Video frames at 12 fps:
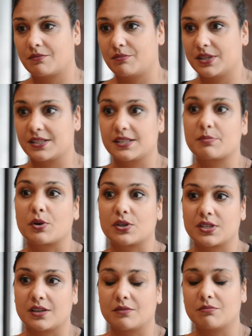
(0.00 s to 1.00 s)
business
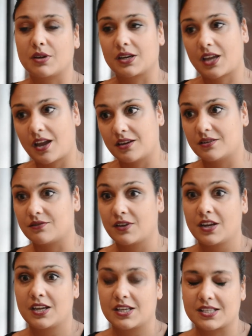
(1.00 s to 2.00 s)
person, but kind of
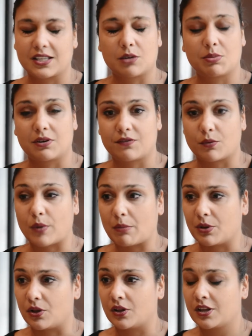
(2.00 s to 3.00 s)
is a little bit of a
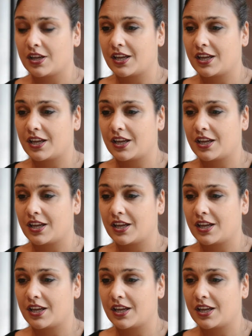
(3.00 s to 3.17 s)
rebel